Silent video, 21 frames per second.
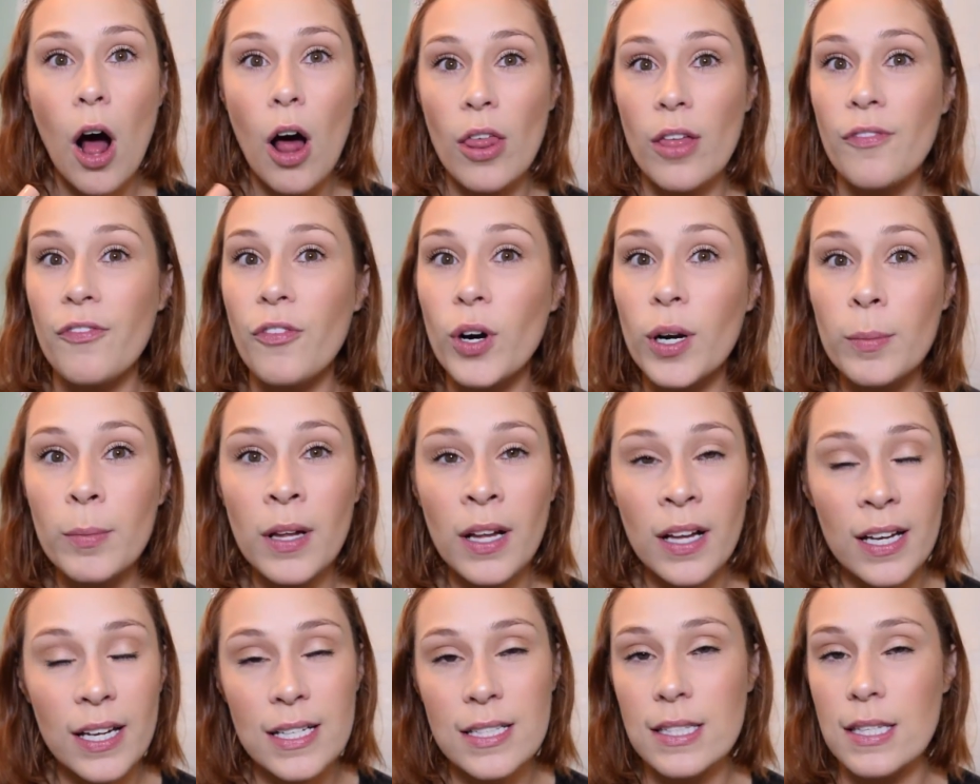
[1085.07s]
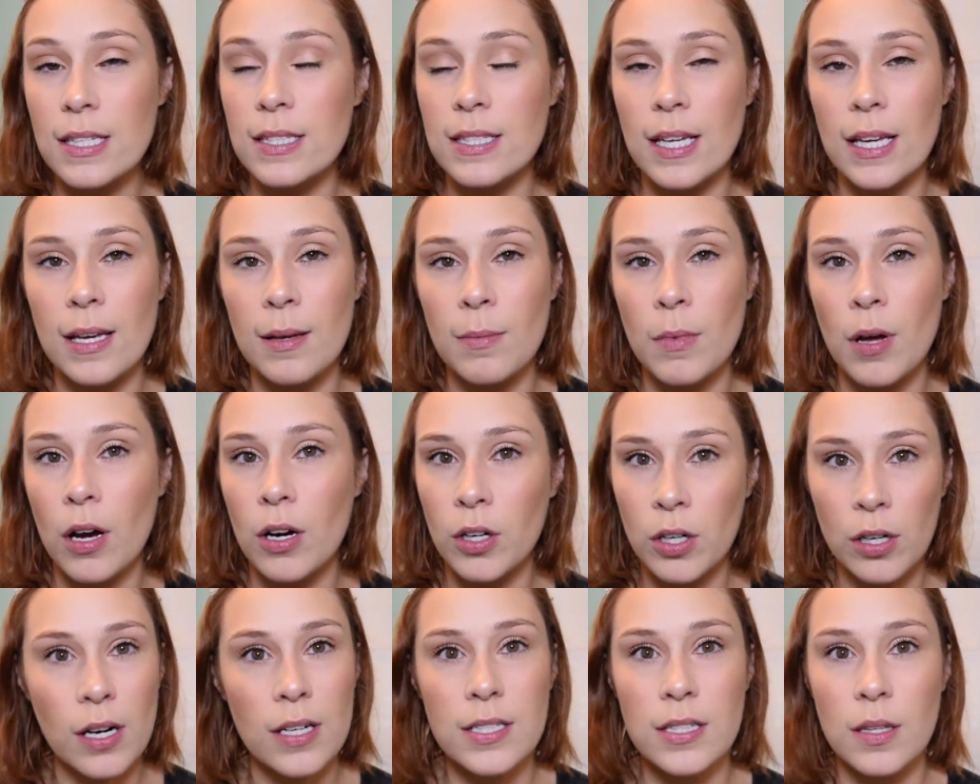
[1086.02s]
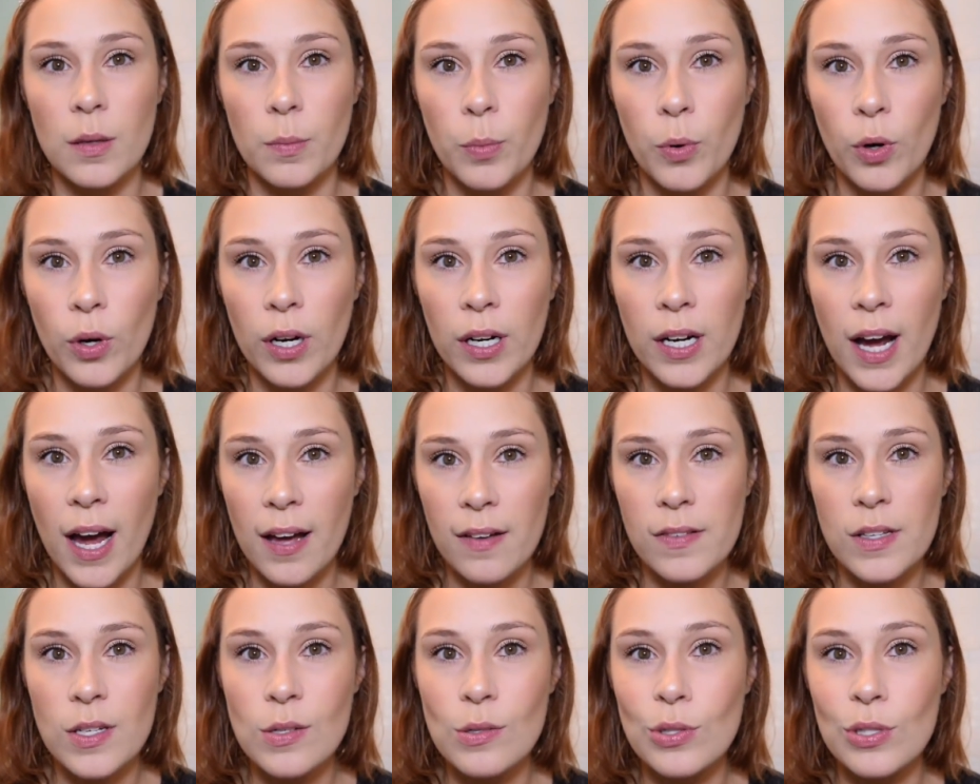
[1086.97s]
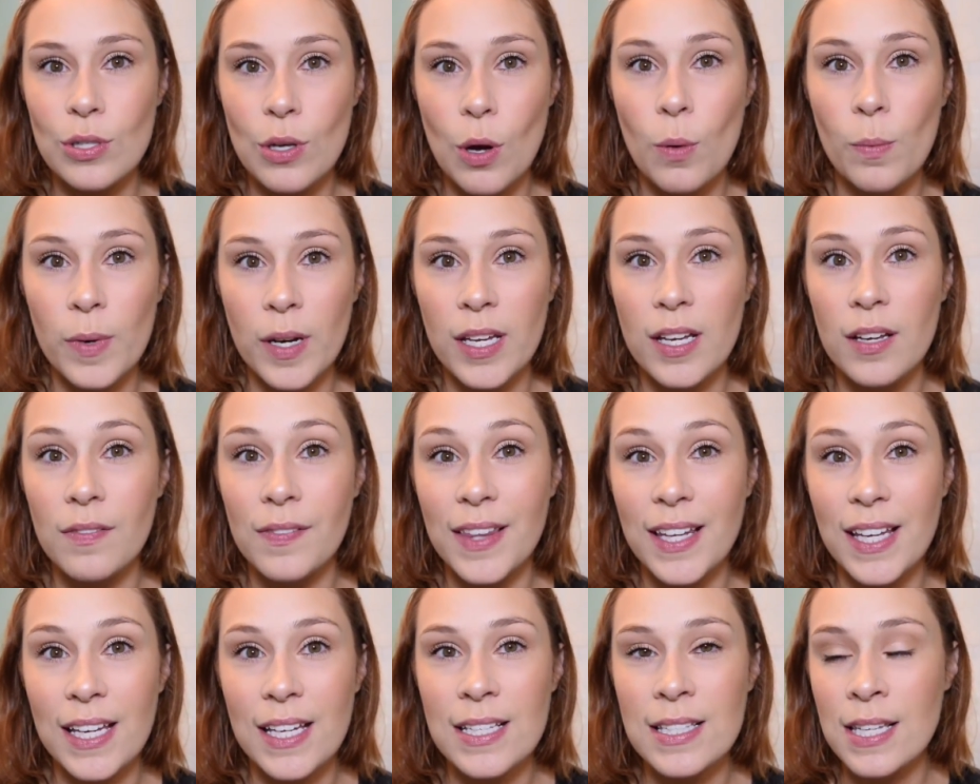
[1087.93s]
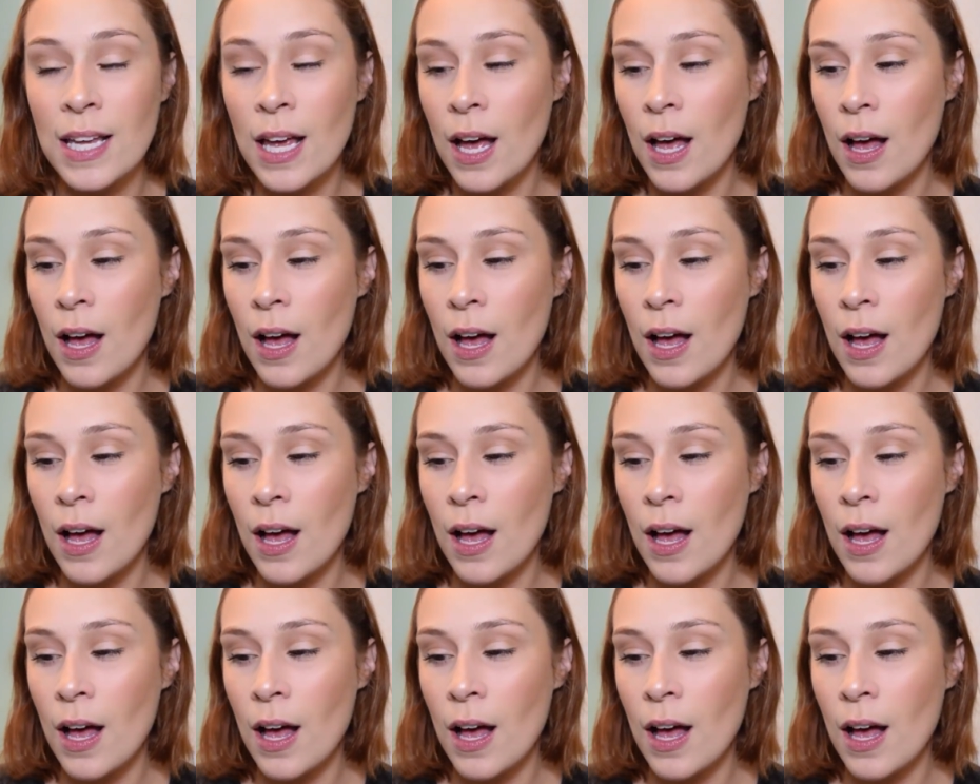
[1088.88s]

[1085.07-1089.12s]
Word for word: The formula is the same across the board. I've used so many of these.